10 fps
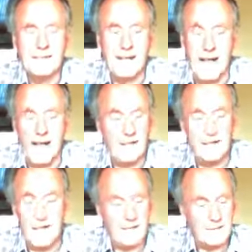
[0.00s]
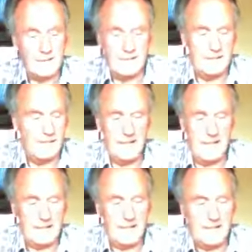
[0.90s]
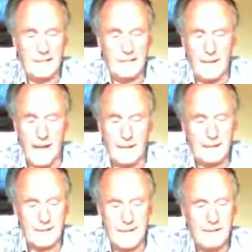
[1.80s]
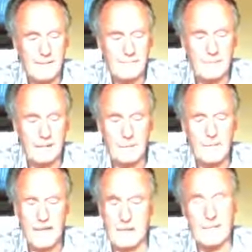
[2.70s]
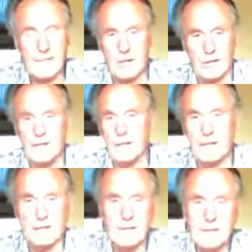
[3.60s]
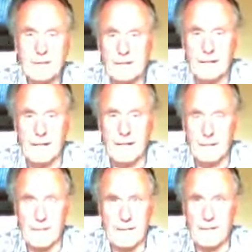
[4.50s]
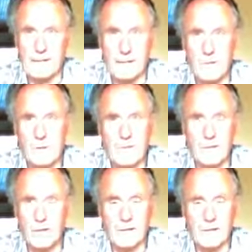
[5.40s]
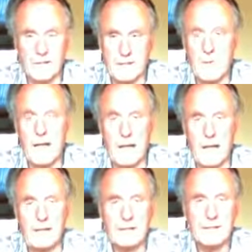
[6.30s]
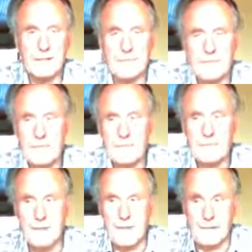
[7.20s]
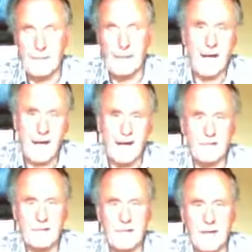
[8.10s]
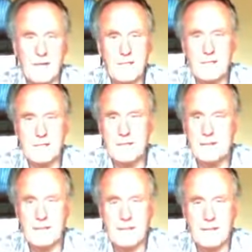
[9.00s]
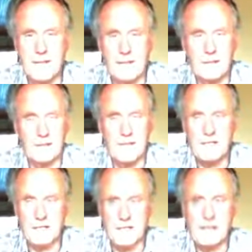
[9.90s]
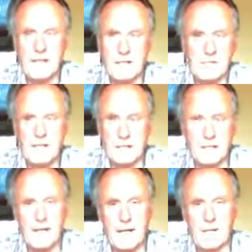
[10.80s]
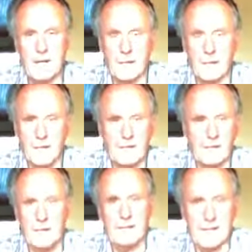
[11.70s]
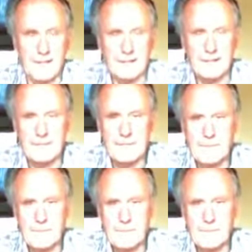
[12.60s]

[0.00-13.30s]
I know, that was, as I say, that's exactly what happened. I probably had to be talked into it. I mean, I had no overalls, had no helmet, had to buy a hands device, all the things you think you're cleared from, and you've done all that.